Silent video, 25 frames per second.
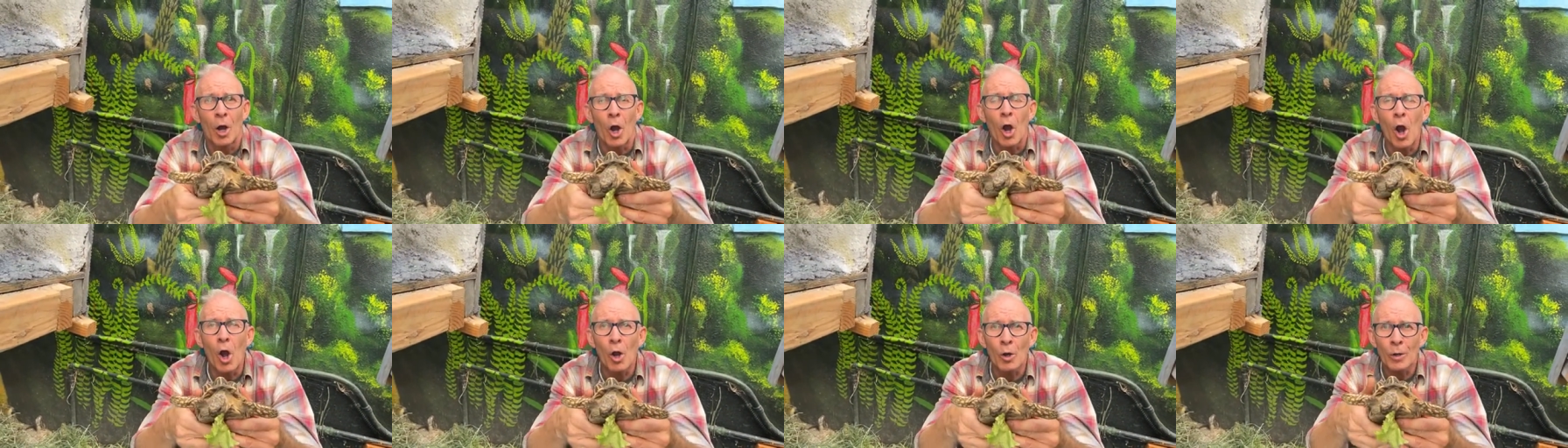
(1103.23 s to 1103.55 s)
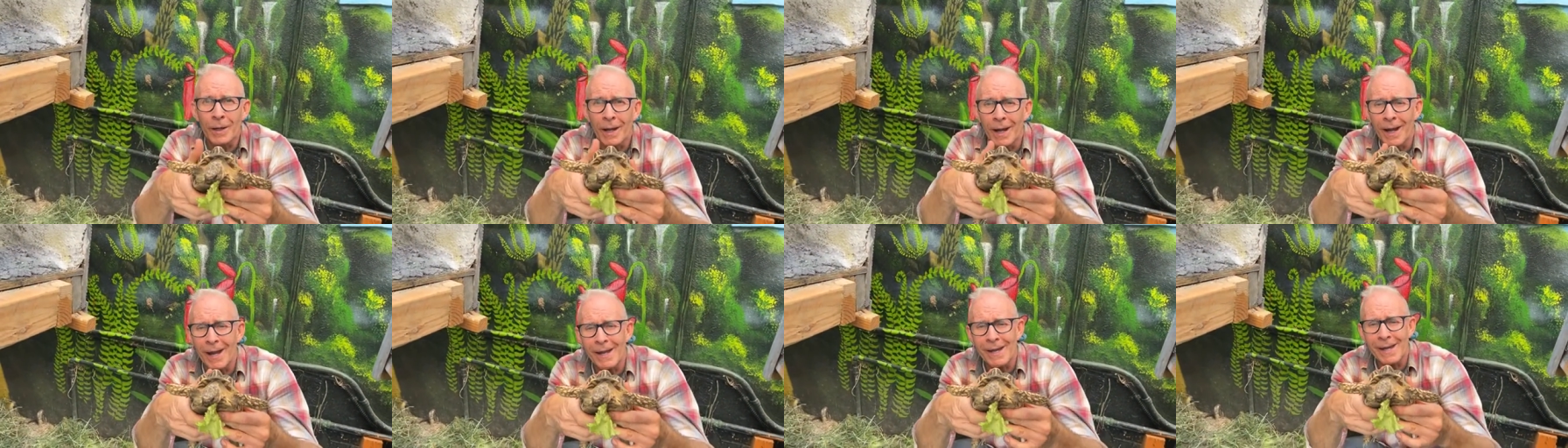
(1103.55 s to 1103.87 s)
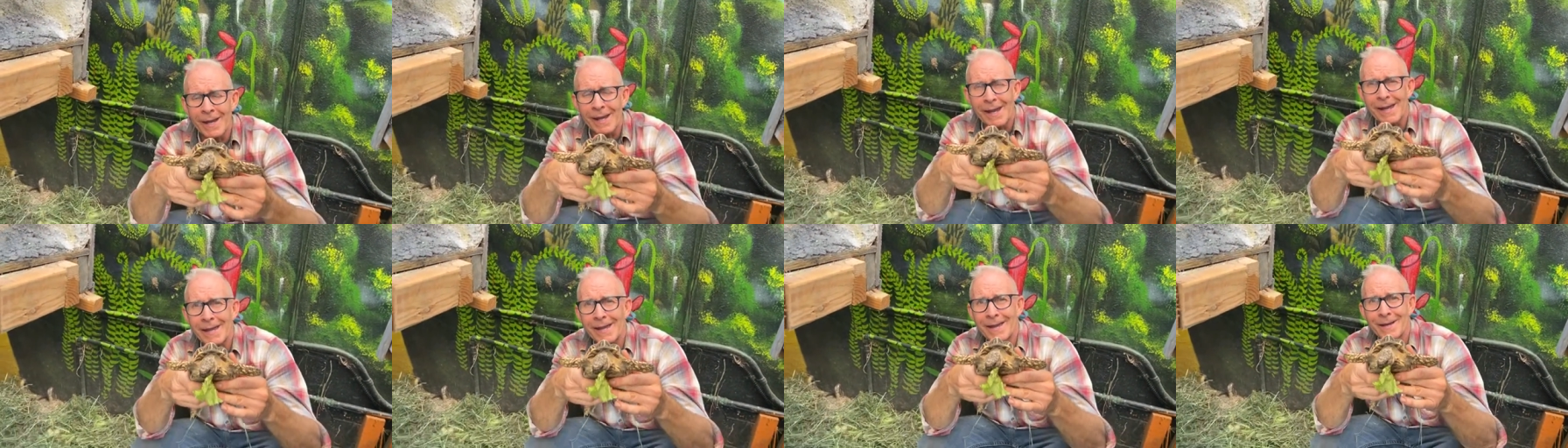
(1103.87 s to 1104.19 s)
Okay,
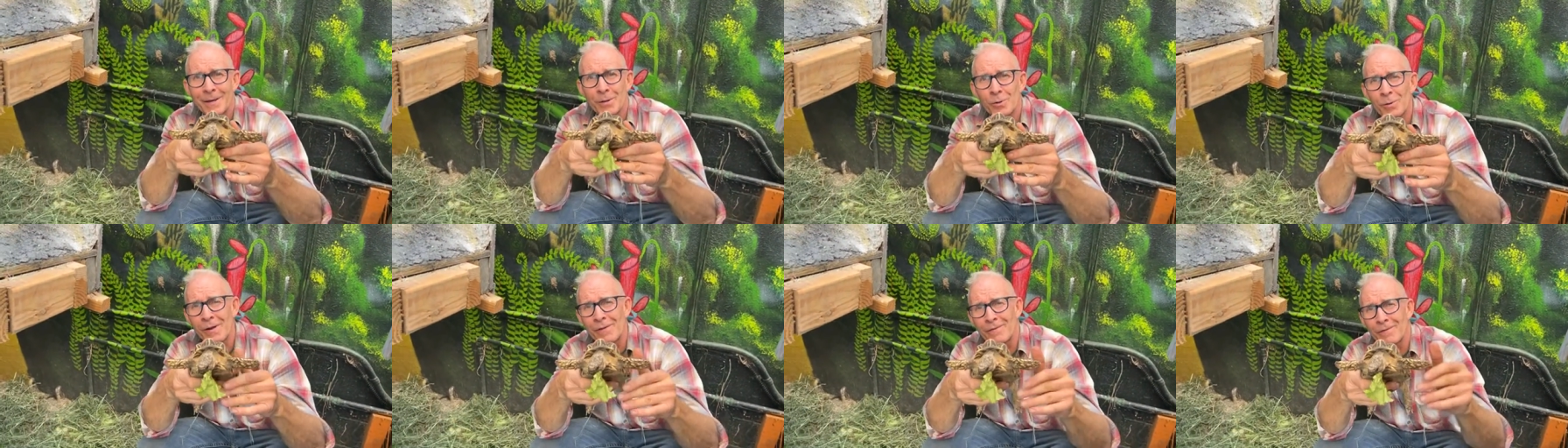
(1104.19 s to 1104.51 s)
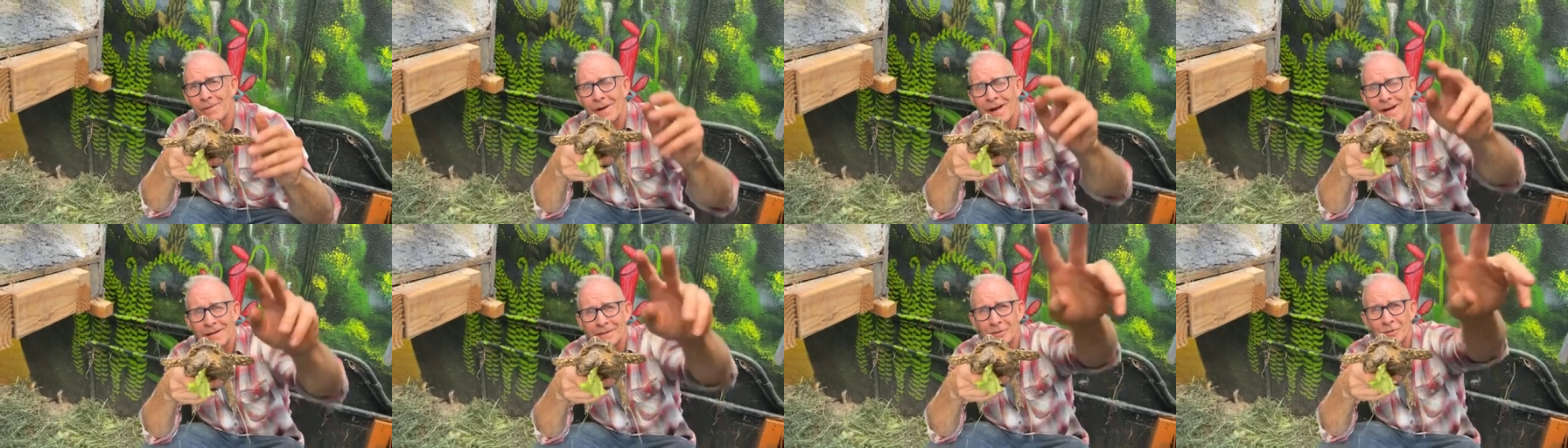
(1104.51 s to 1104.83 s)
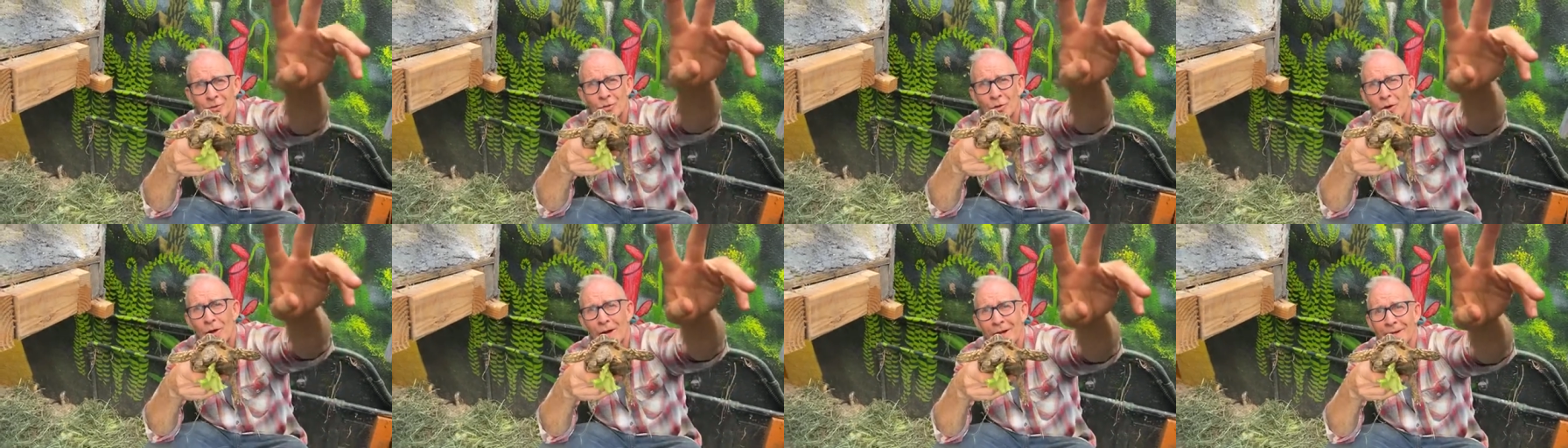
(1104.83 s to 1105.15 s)
hey, whoever else
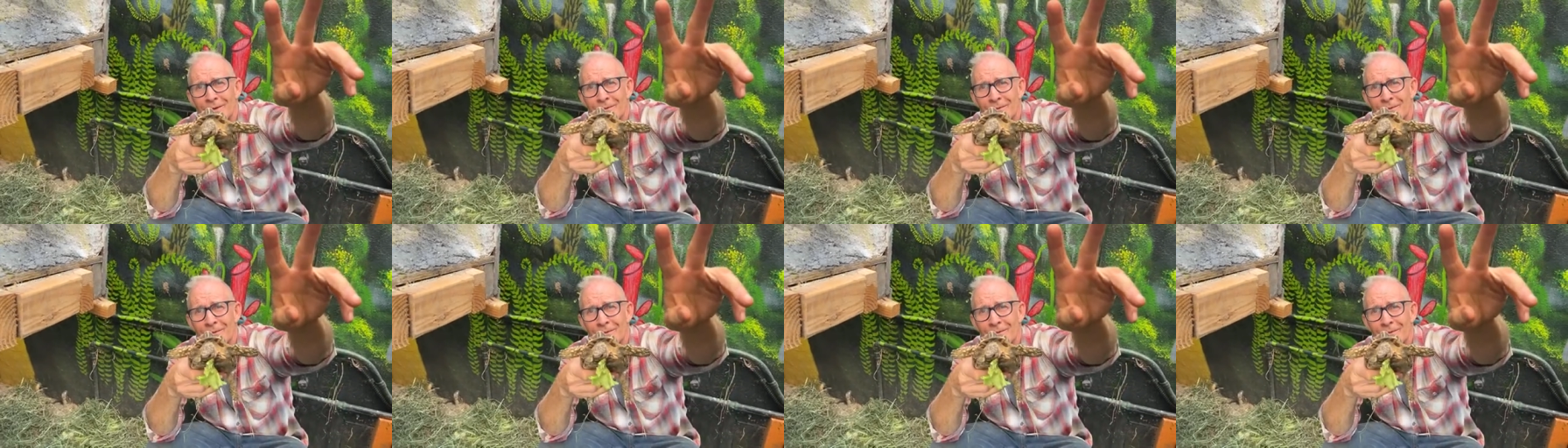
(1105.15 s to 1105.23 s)
joined,